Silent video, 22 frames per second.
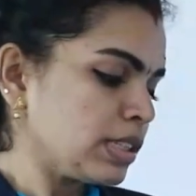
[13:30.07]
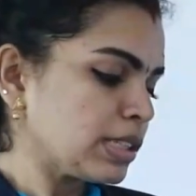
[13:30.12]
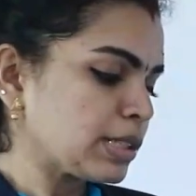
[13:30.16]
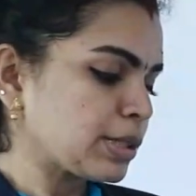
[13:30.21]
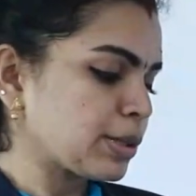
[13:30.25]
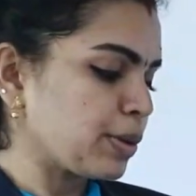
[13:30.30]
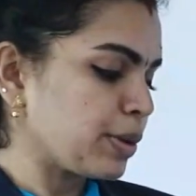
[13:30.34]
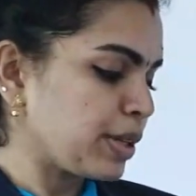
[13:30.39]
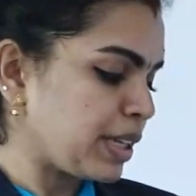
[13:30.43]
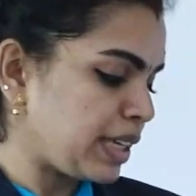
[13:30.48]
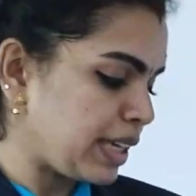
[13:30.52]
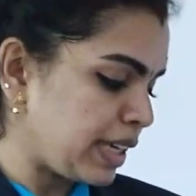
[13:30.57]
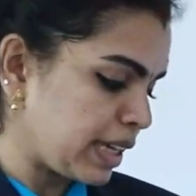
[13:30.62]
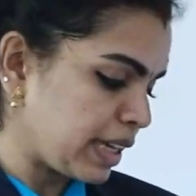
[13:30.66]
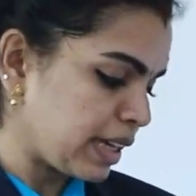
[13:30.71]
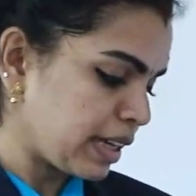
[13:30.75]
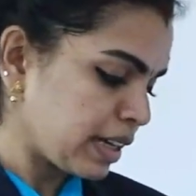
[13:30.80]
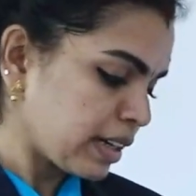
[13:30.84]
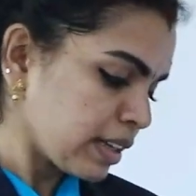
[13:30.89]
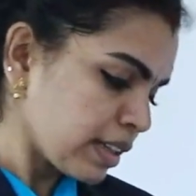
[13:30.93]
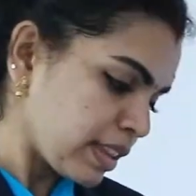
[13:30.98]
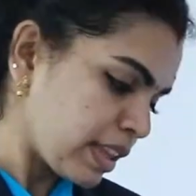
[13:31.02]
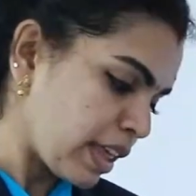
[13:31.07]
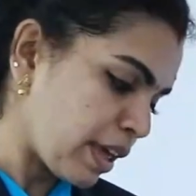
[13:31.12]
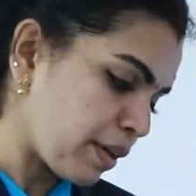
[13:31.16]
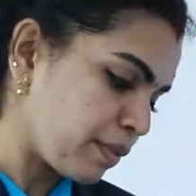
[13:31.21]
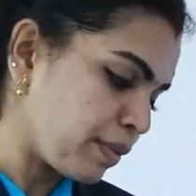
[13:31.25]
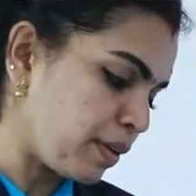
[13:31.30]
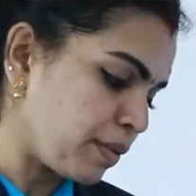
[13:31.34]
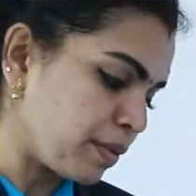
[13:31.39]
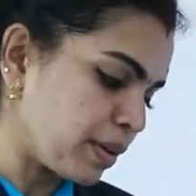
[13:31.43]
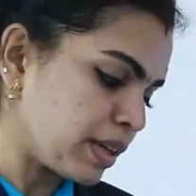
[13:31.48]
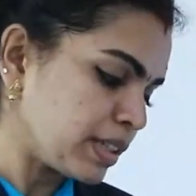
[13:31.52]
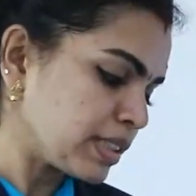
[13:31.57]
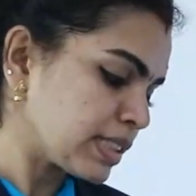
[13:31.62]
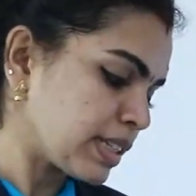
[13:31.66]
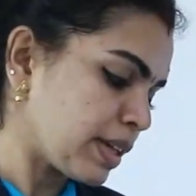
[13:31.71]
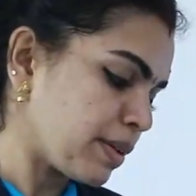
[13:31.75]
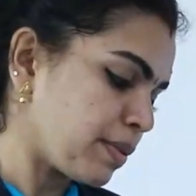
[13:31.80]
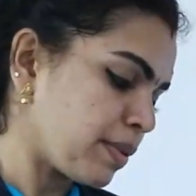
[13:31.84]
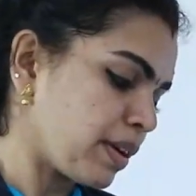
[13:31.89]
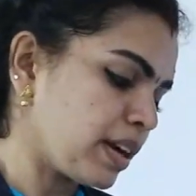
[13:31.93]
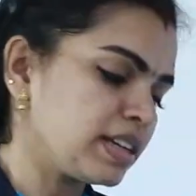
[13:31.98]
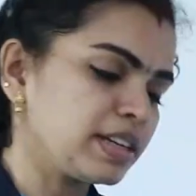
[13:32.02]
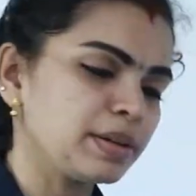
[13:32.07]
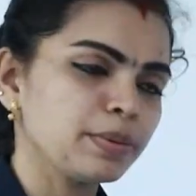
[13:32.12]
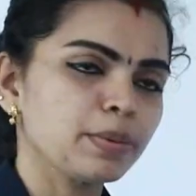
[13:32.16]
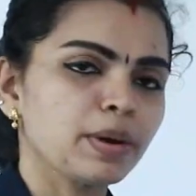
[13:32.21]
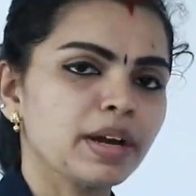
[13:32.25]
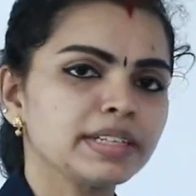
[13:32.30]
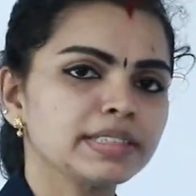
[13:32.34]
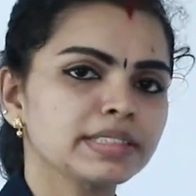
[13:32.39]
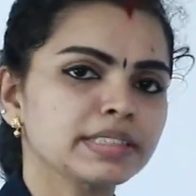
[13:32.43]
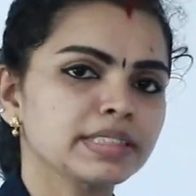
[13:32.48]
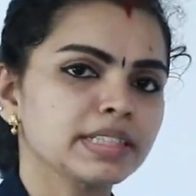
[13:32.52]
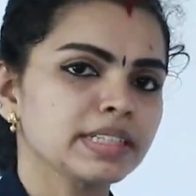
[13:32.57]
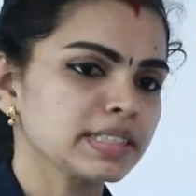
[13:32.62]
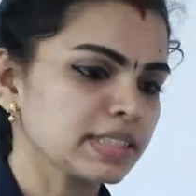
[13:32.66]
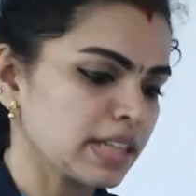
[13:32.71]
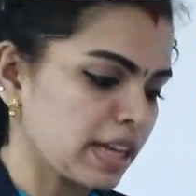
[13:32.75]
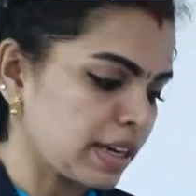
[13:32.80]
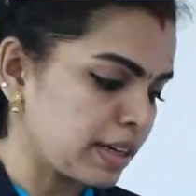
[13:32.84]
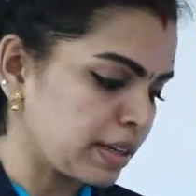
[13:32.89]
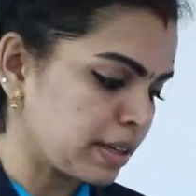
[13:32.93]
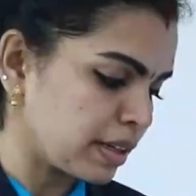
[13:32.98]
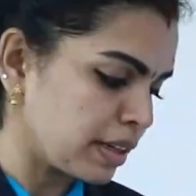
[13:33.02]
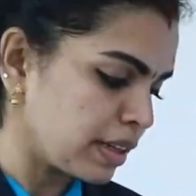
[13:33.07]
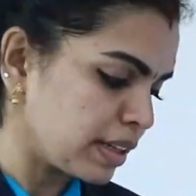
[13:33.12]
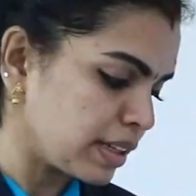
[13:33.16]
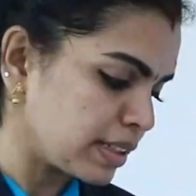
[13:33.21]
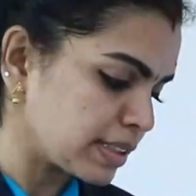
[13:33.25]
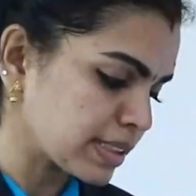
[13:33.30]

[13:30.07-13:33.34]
So here they have given several devices, and